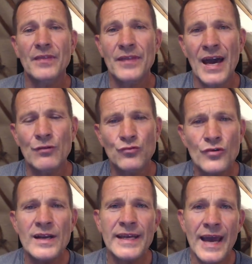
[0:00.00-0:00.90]
that
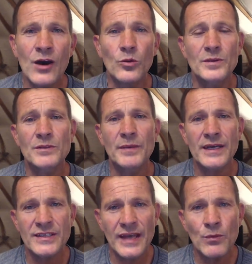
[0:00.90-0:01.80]
really helps,
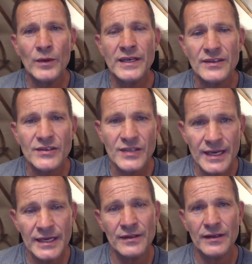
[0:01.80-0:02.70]
because then we can
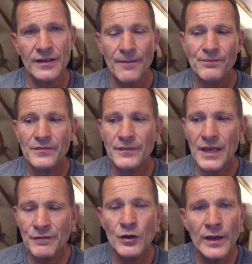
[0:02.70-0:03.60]
see that
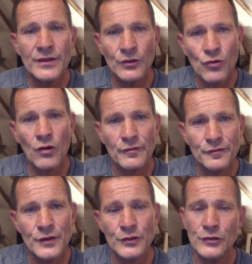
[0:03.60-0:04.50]
if you eat the wrong
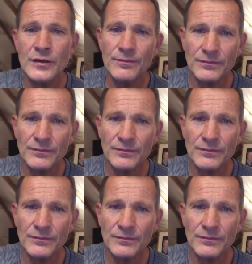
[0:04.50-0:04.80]
food,